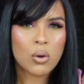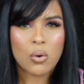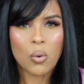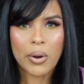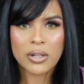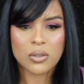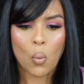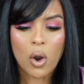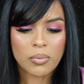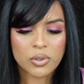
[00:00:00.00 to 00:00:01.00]
who wants
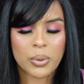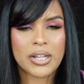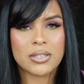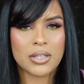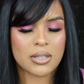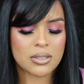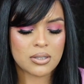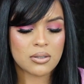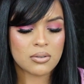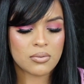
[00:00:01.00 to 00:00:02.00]
warm sweats in
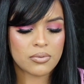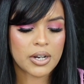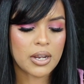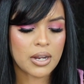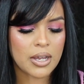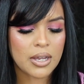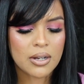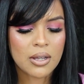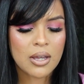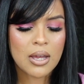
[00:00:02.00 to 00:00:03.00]
this freaking heat?